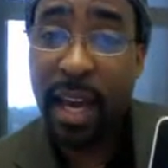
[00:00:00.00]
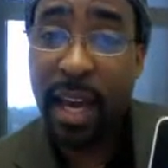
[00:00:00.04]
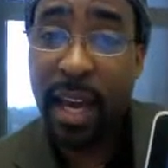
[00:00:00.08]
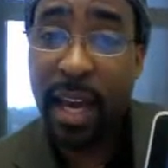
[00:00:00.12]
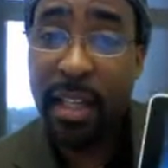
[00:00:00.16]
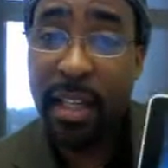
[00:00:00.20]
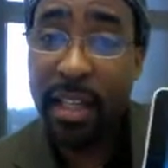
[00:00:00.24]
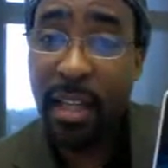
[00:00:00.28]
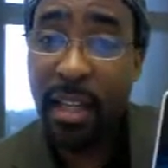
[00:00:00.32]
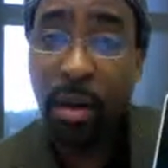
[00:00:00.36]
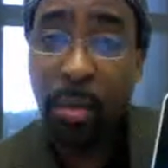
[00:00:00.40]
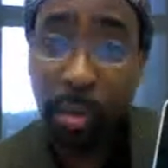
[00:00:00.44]

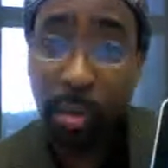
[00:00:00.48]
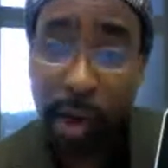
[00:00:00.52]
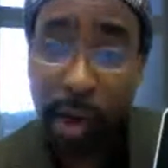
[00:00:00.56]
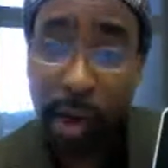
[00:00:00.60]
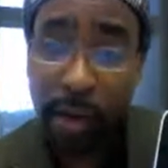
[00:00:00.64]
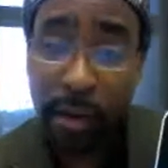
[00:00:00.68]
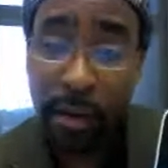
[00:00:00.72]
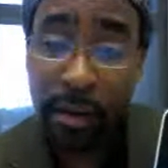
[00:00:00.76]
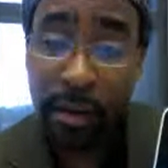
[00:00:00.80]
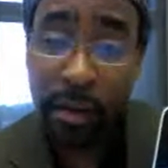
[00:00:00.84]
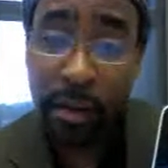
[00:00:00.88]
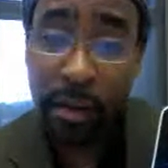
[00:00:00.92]
a deal
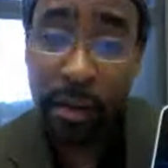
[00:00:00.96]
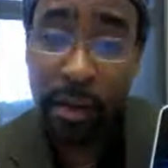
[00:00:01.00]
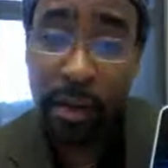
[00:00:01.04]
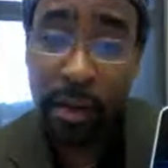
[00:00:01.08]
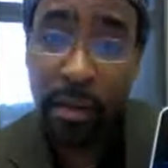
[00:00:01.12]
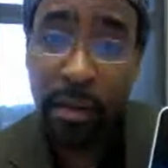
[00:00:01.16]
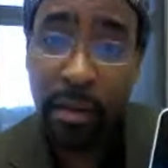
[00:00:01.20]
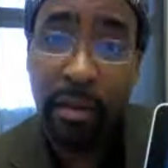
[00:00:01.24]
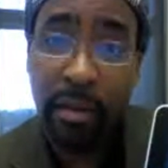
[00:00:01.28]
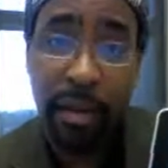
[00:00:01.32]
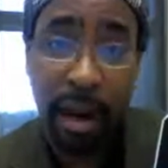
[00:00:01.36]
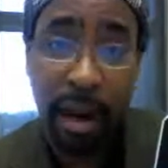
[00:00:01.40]
breaker
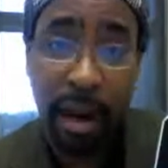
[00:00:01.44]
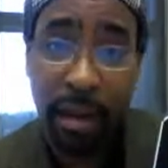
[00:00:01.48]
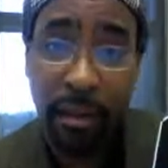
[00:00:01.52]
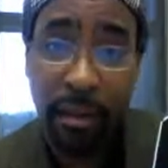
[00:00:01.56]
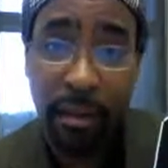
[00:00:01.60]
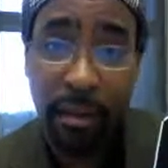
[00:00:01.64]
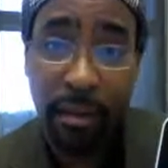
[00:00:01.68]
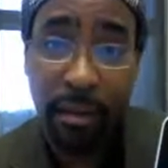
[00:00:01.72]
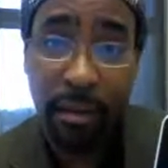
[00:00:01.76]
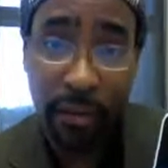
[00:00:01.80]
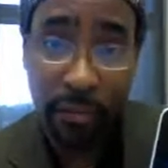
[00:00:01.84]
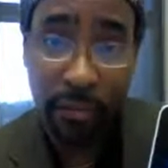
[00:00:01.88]
or
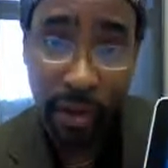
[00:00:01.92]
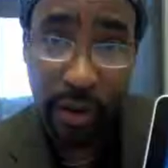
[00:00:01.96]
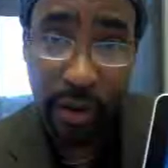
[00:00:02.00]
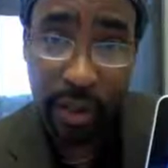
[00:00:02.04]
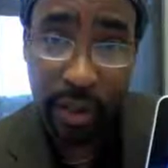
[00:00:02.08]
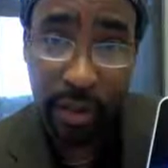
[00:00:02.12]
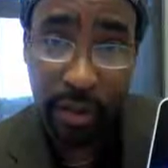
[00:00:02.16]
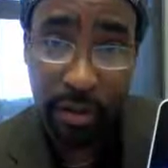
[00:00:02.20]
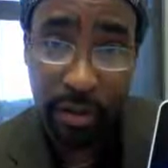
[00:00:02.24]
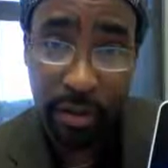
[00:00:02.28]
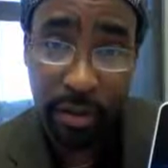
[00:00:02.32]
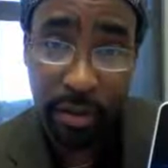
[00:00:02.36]
no for
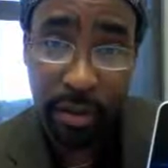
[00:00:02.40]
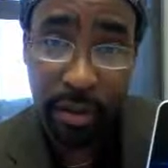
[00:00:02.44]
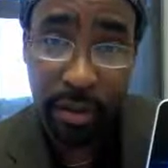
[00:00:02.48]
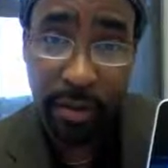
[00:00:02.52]
you.